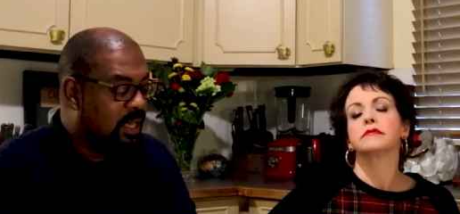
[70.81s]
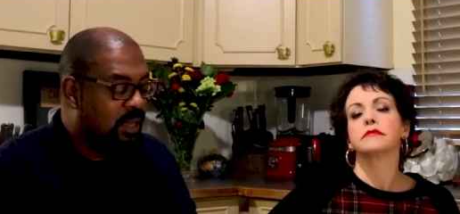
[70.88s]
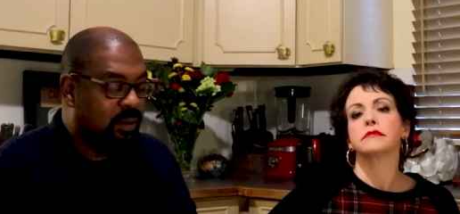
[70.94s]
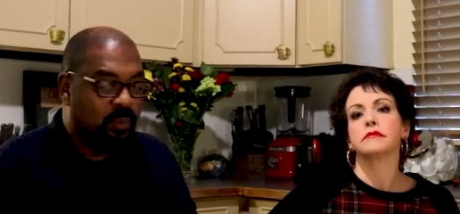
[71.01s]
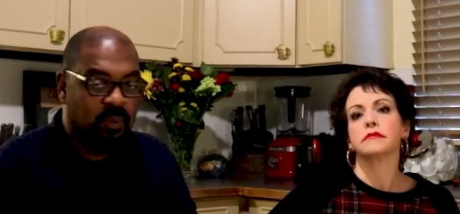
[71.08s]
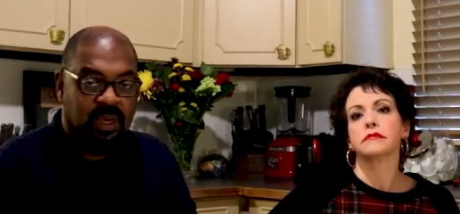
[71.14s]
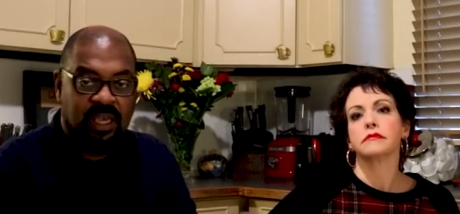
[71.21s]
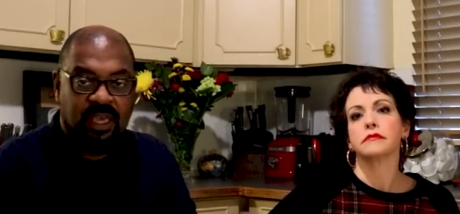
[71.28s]

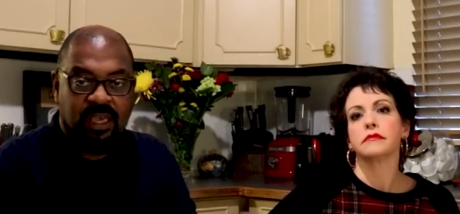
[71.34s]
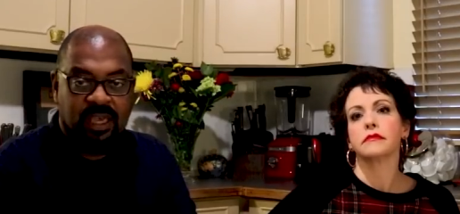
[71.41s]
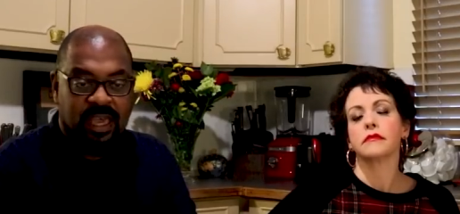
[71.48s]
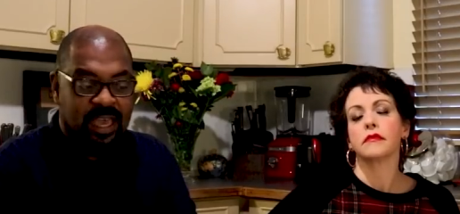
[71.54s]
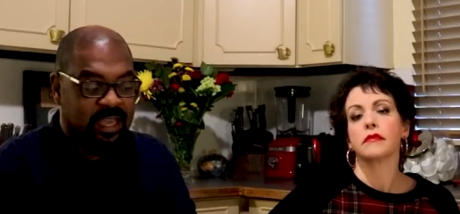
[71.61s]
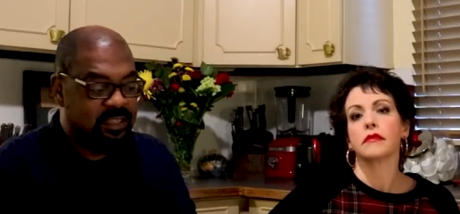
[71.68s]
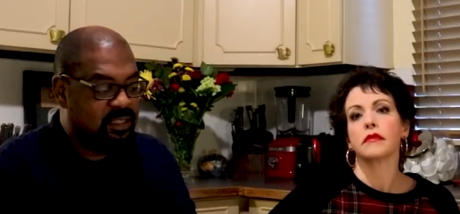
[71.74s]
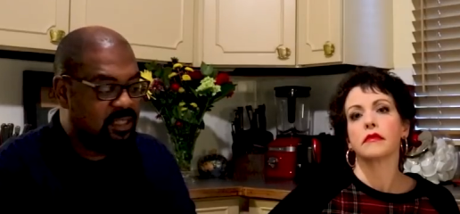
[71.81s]
Speaker 1: We
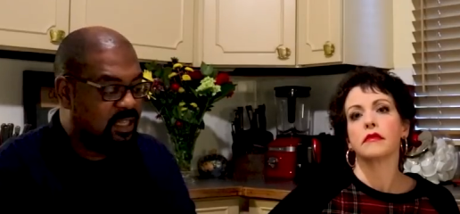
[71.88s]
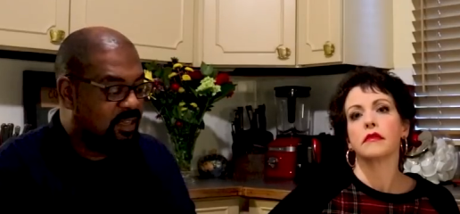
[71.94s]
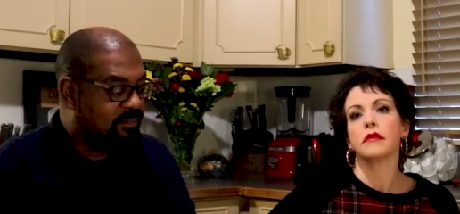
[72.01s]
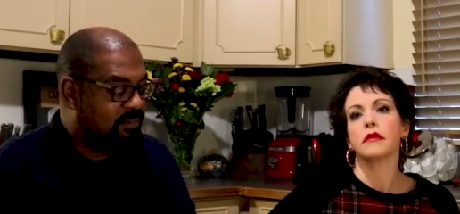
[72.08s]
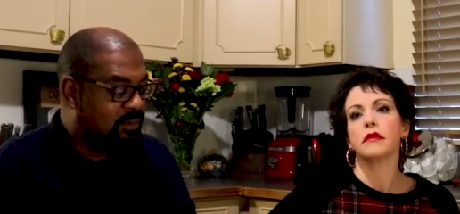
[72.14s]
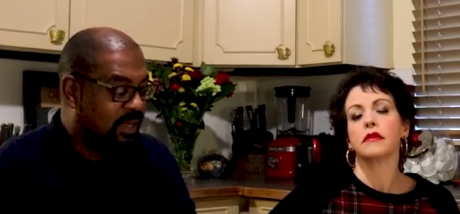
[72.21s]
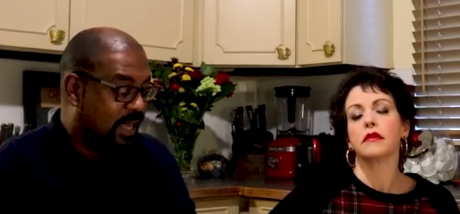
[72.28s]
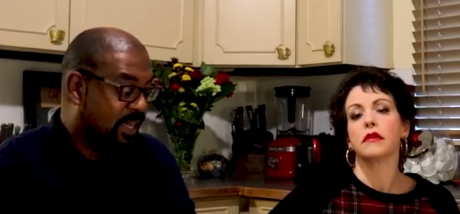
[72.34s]
actually
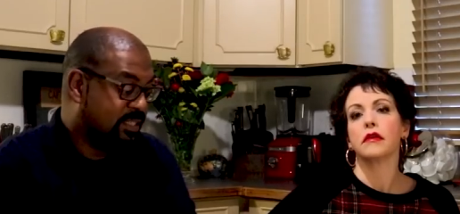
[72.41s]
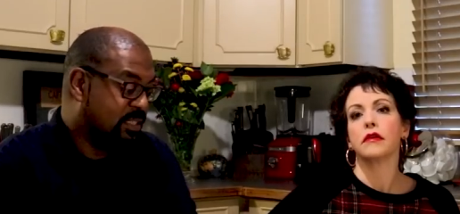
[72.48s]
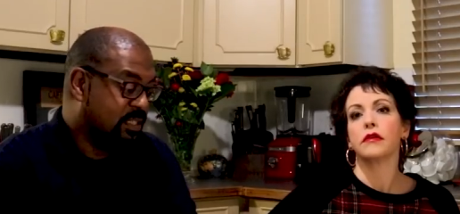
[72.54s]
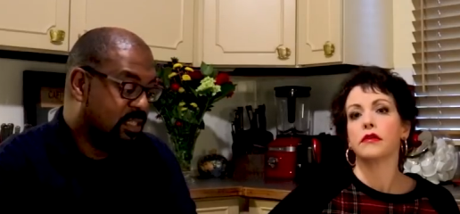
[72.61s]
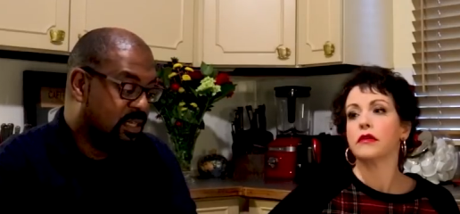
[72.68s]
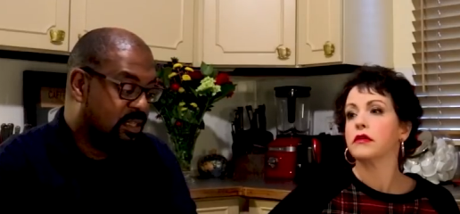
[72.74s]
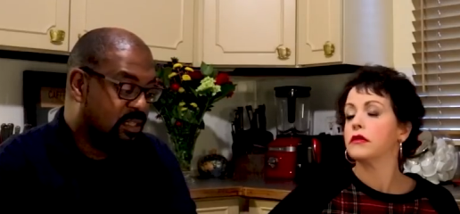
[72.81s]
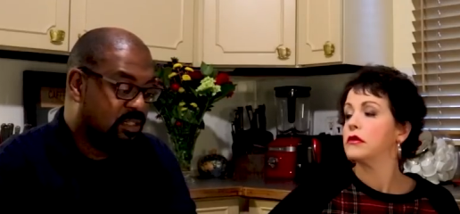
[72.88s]
have actually
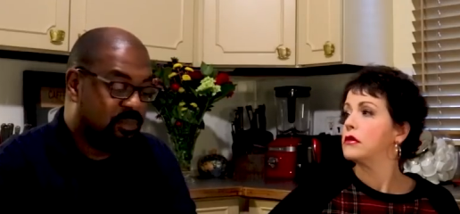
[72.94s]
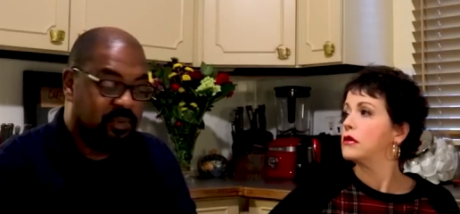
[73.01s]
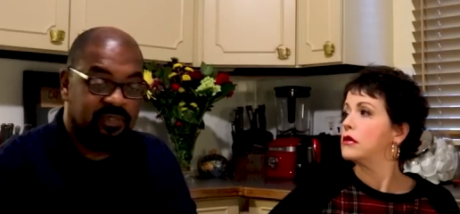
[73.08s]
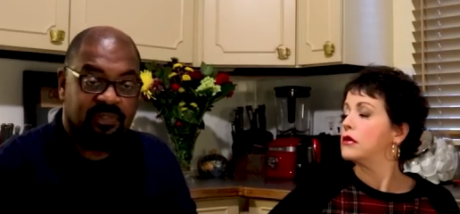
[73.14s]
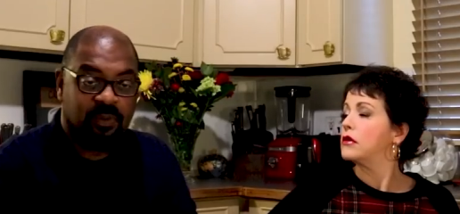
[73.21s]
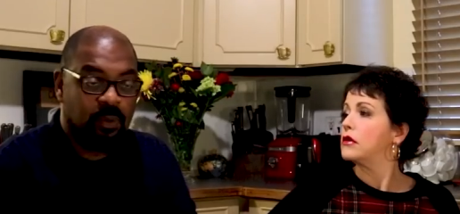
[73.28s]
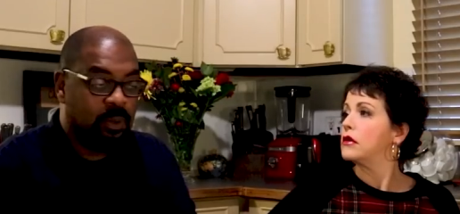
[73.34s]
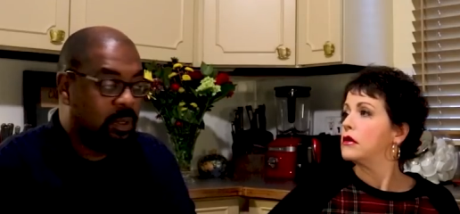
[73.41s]
done this
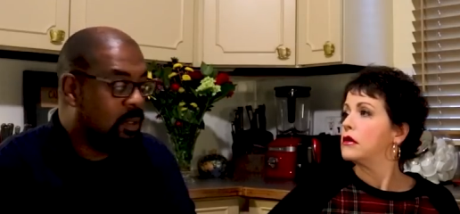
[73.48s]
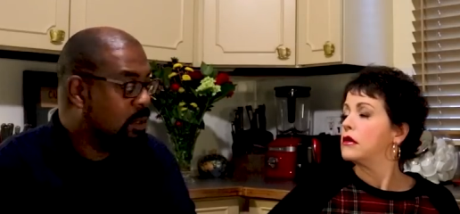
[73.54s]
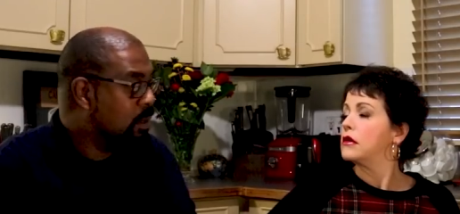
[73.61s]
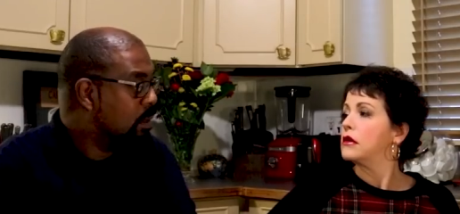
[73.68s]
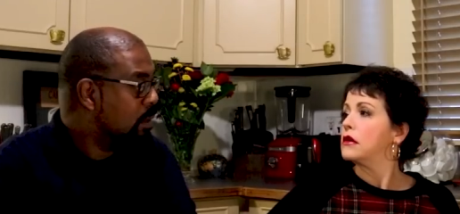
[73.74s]
before,